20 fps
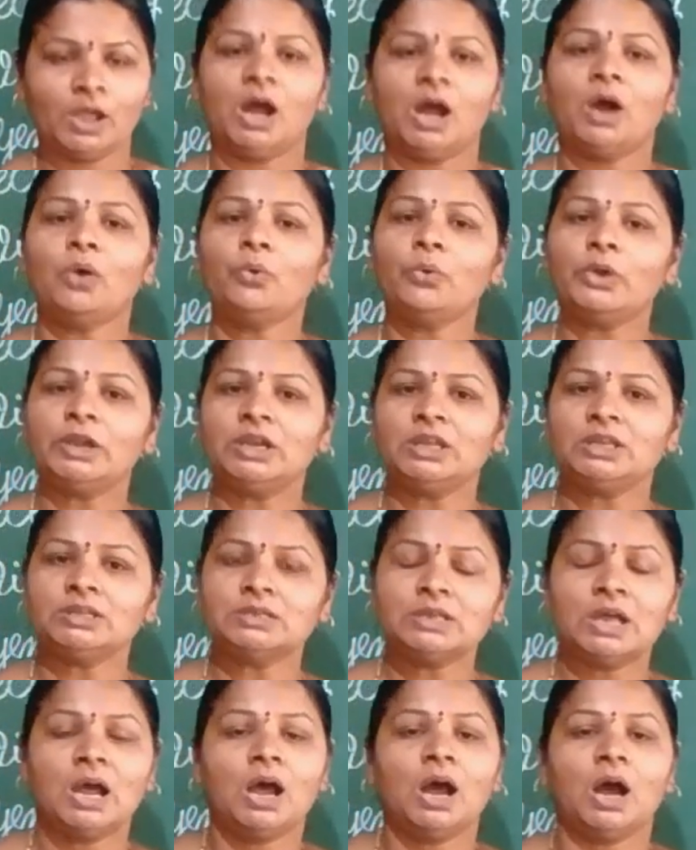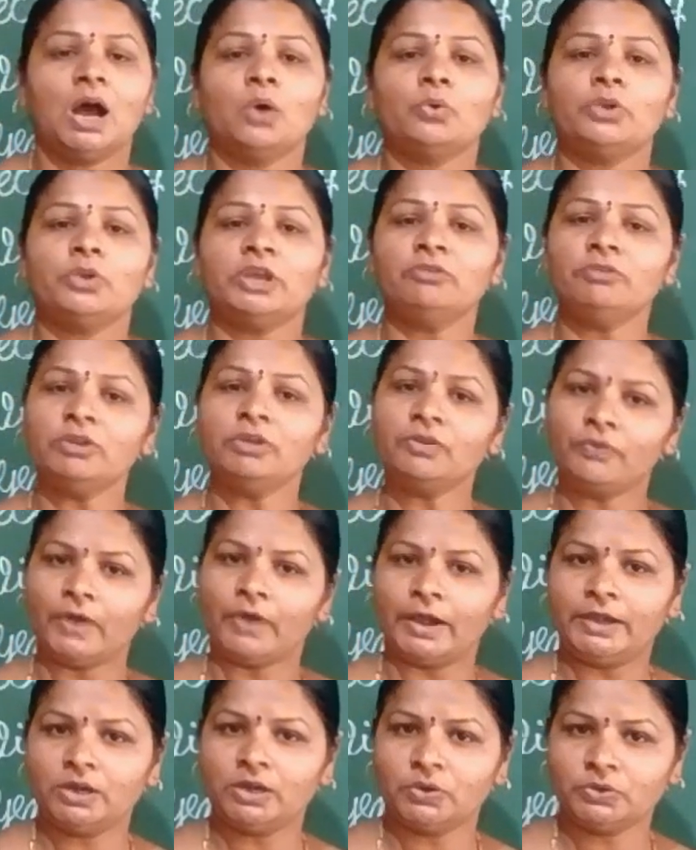How it is? How can we
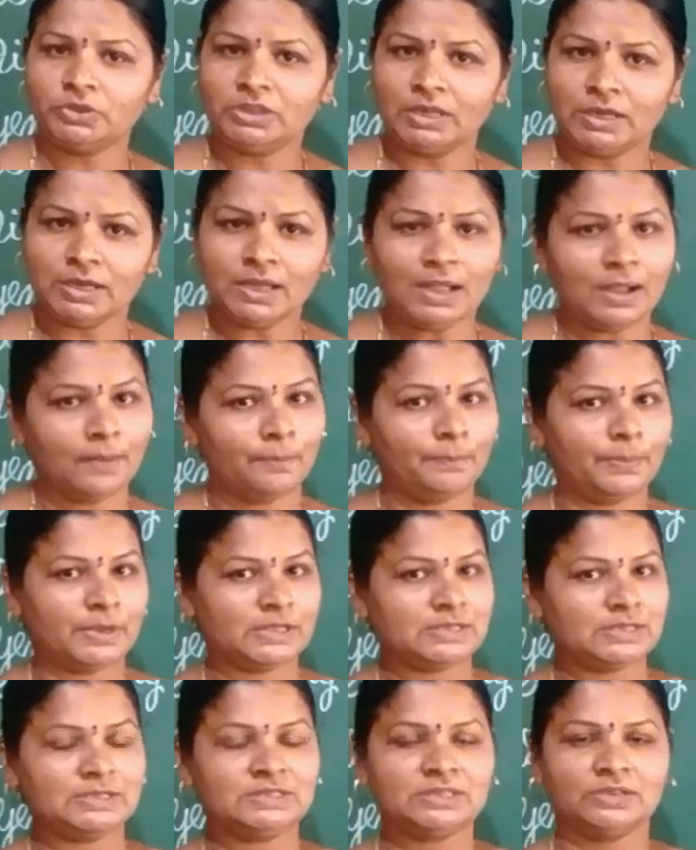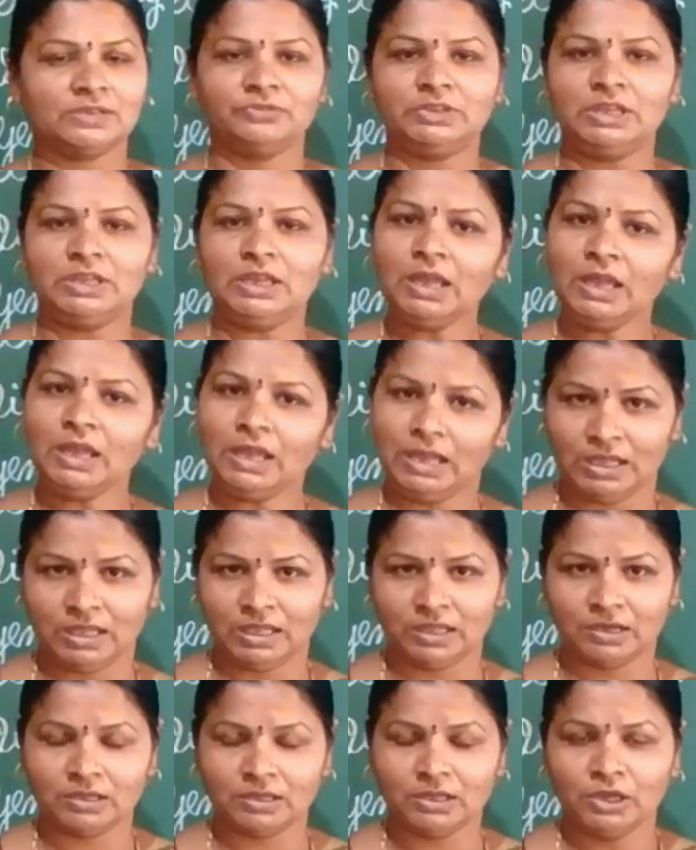find out the presence of the
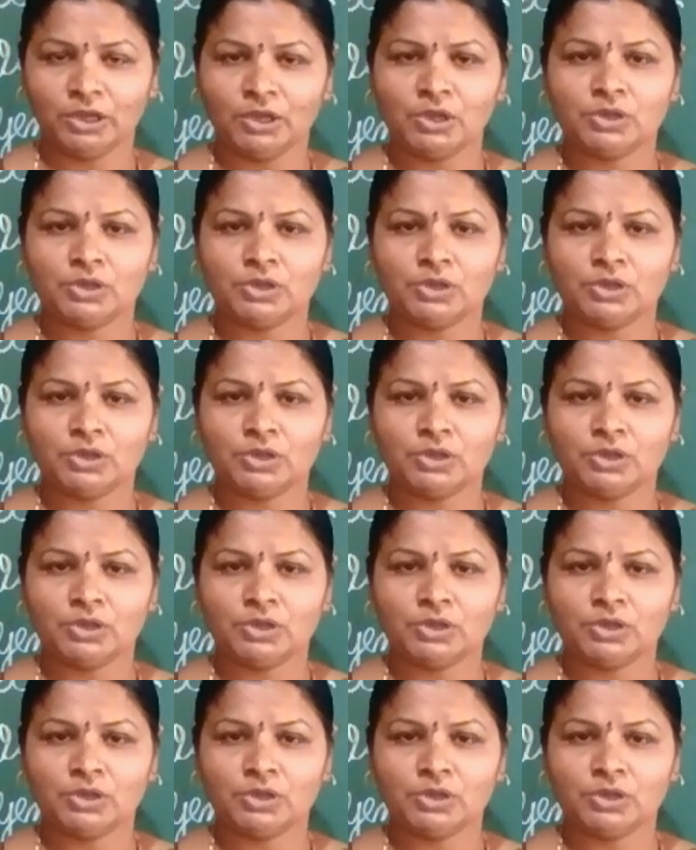air?